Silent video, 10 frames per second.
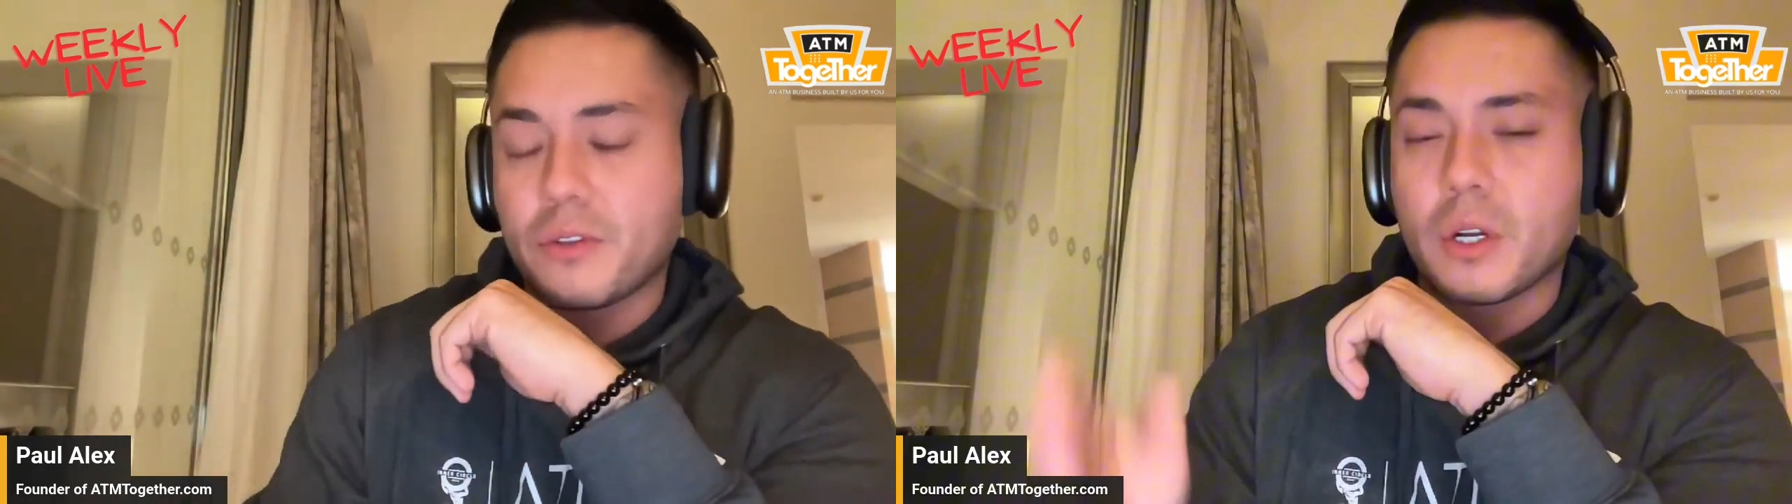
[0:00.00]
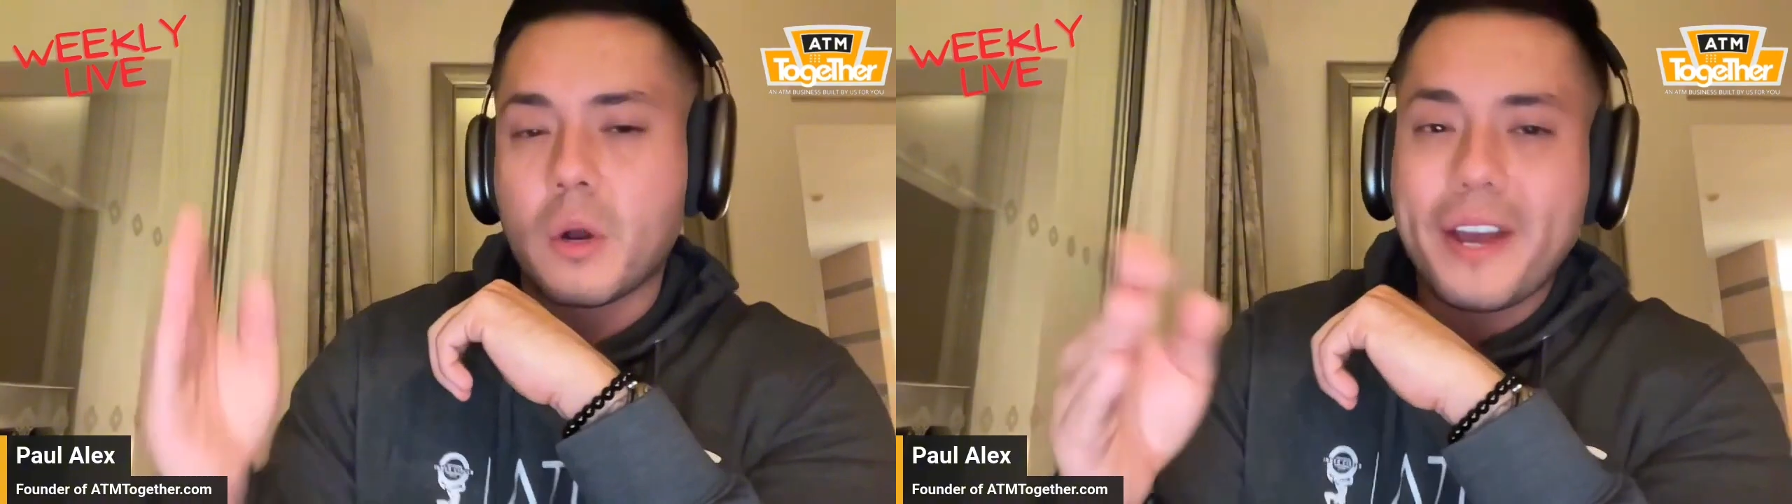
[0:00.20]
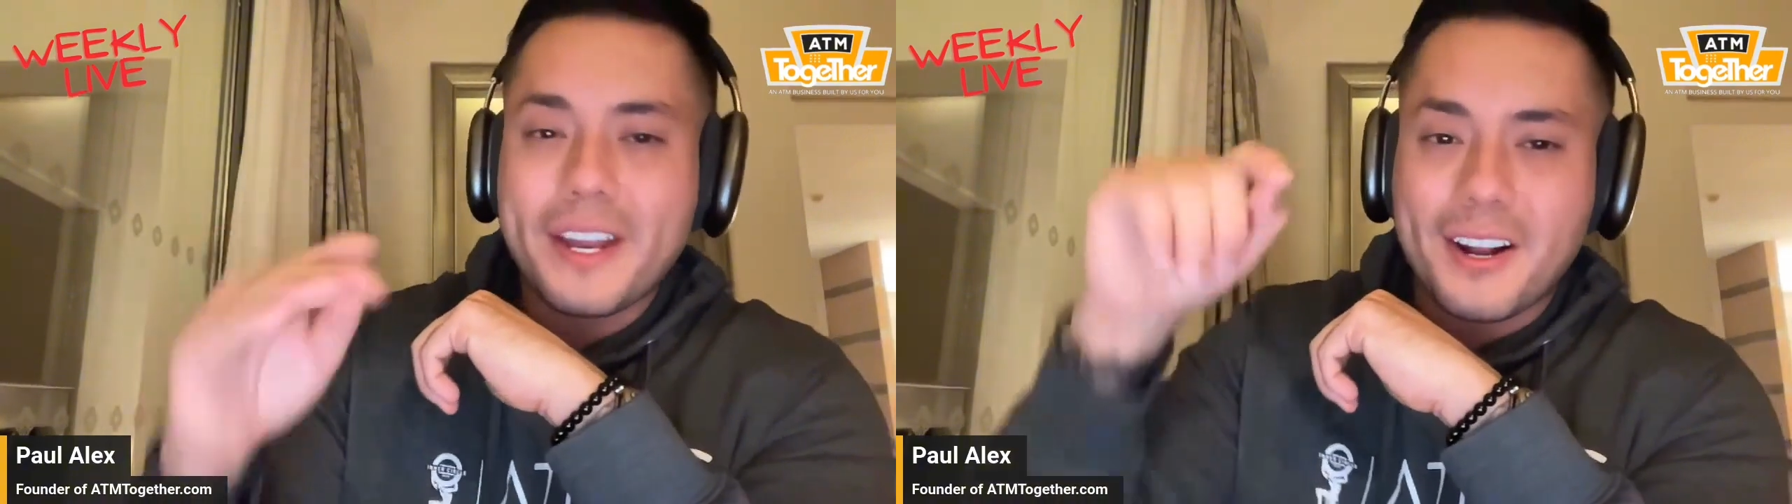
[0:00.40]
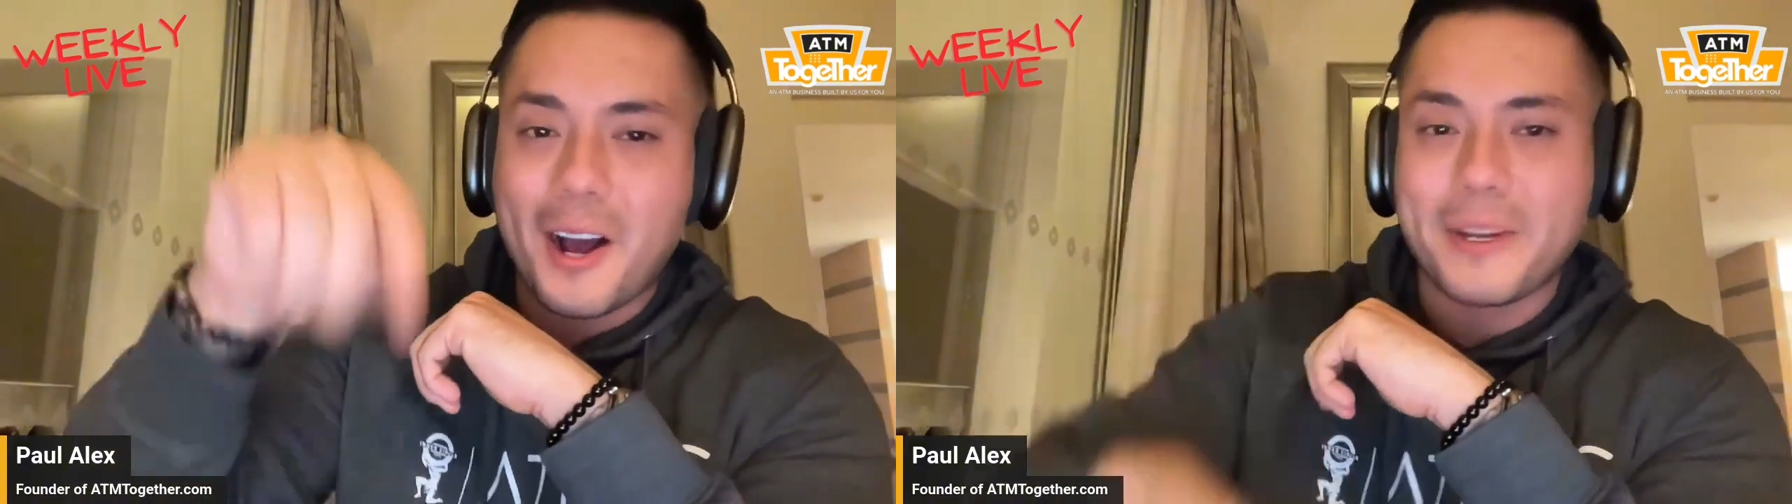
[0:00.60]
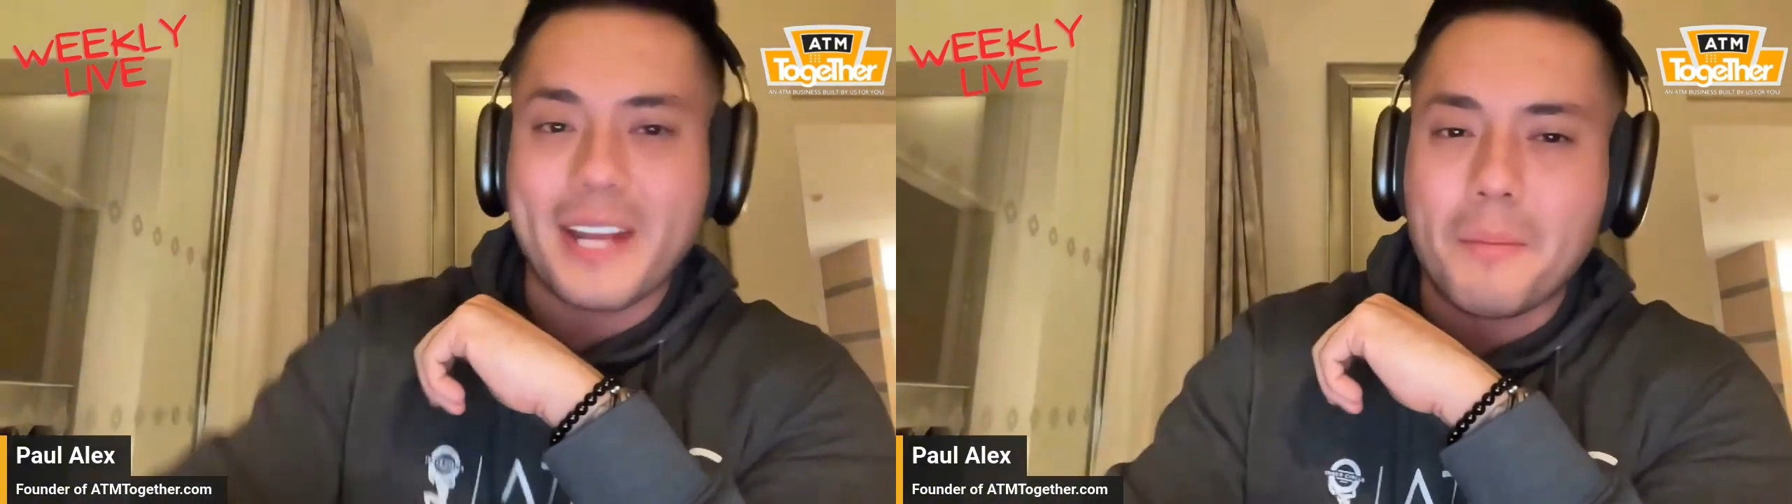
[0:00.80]
So go ahead and
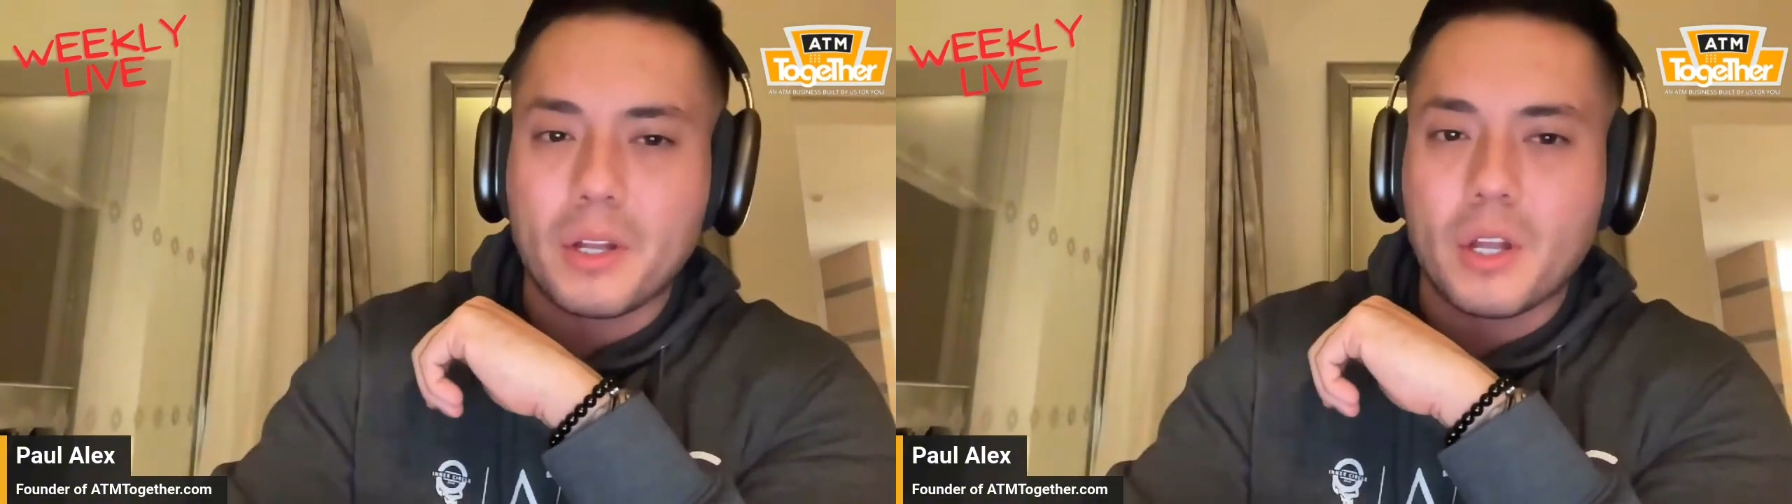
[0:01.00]
comment down